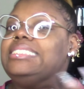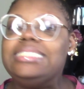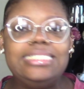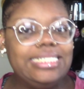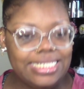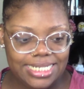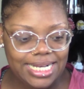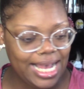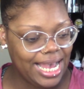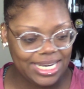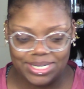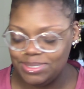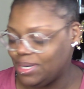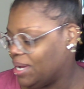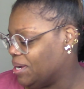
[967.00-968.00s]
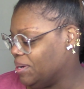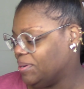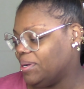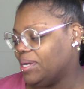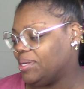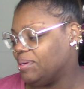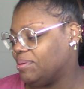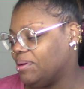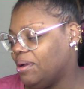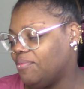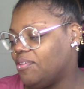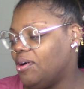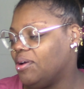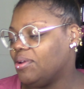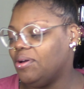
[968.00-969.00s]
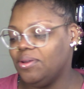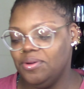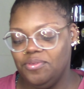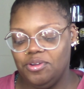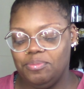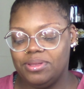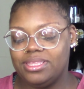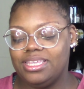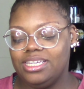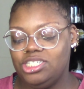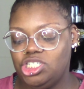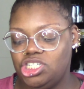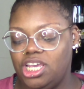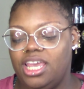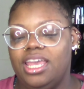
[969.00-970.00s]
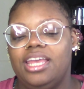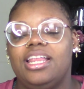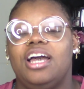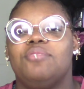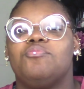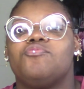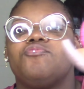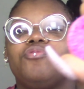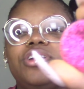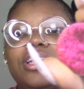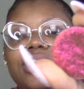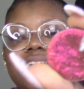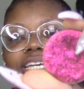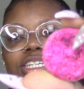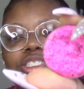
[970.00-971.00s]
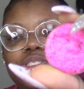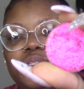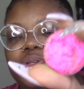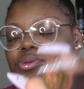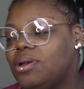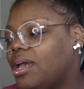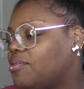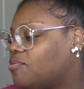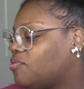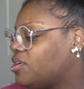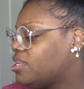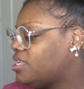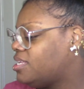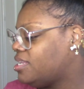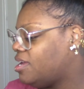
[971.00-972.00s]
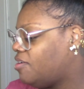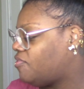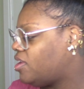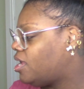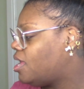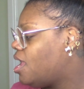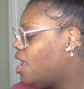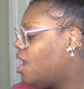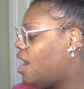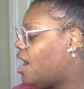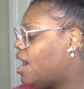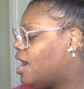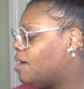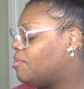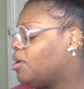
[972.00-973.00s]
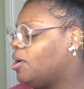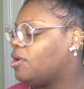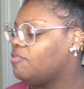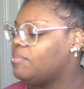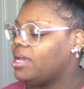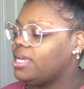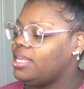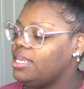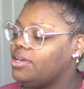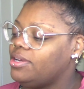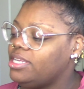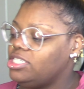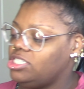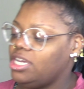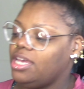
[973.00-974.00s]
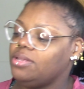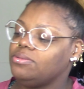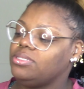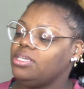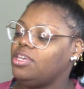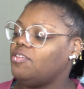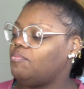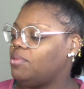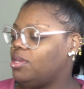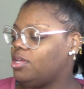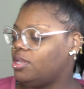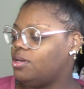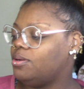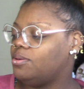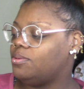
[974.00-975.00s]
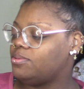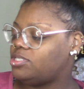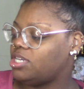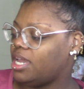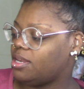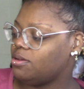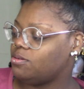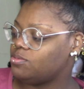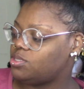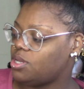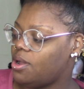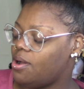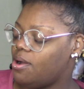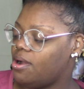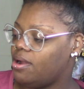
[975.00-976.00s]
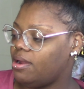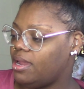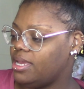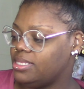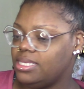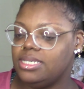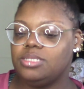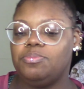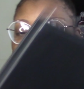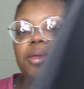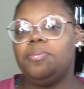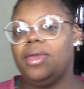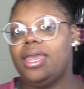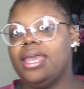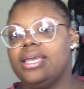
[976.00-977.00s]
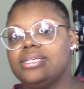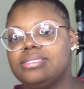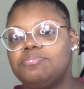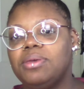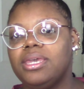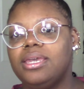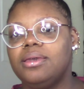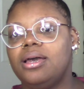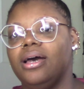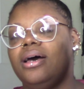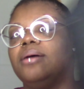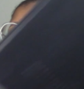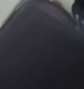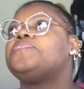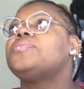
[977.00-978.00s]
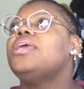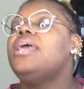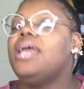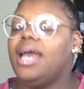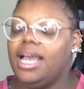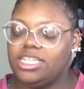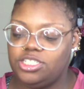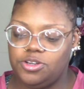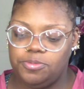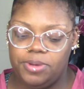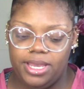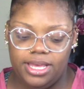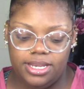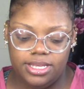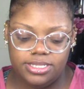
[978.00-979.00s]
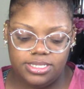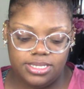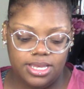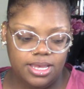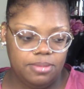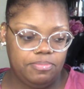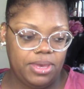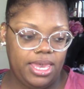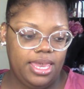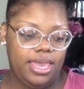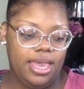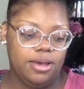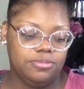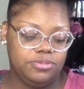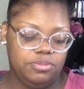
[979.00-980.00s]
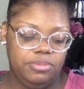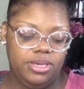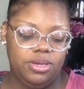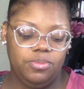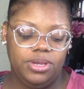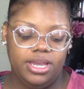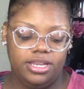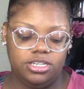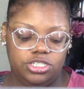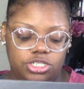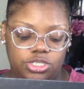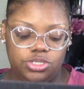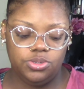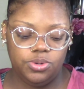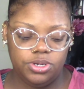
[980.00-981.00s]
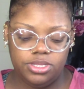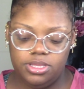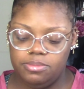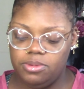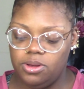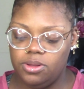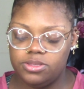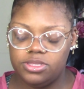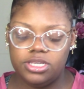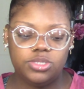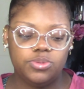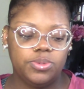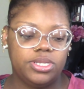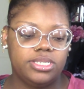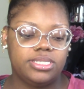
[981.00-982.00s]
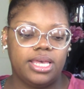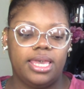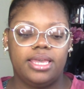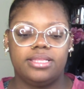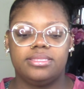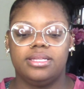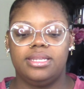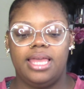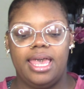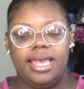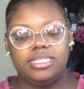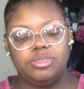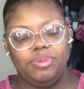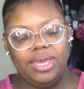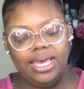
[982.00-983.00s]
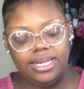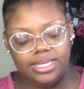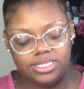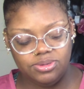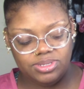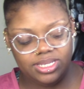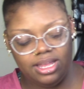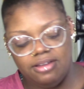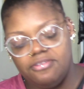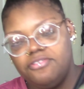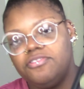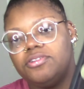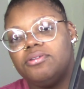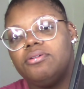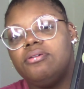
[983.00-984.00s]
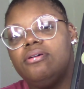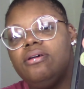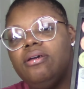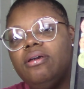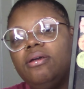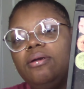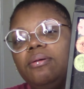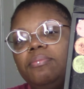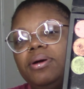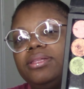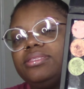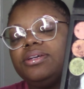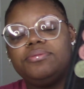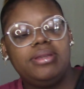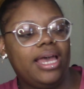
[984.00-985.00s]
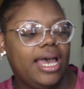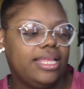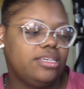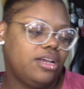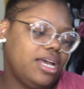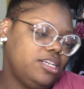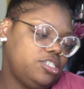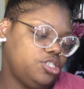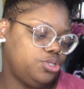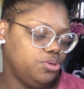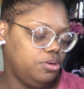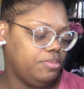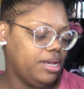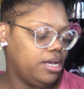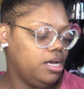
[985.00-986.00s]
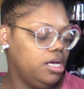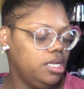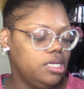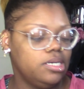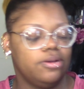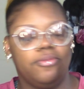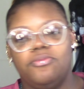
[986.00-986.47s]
I don't know. I don't know. I've gone all over, but this shade I'm really into. I really love it. Um, all of my Clarity shadows and Give Me Glow shadows are in these big pans, big um, eyeshadow palettes. Uh, Bay helped me. We kind of just sorted them all. This one is like the last palette, so it's not full. But they're not, they're kind of just sorted by color,